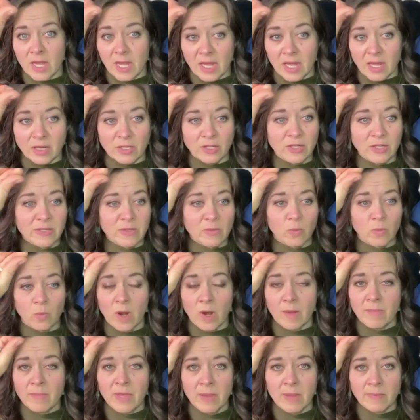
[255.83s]
and just
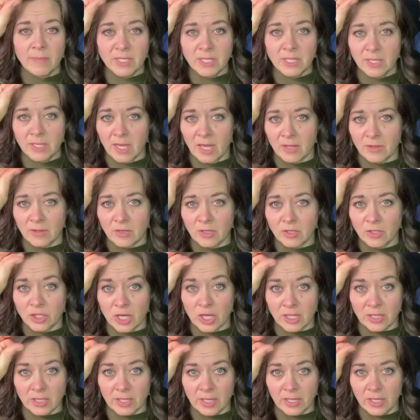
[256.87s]
rub them together
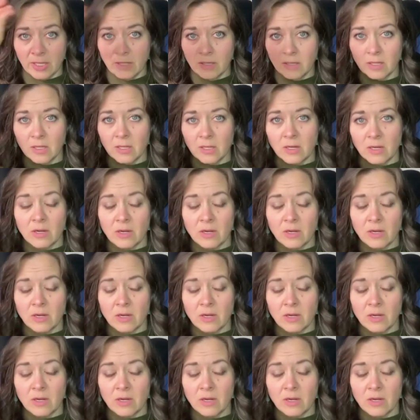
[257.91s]
gently,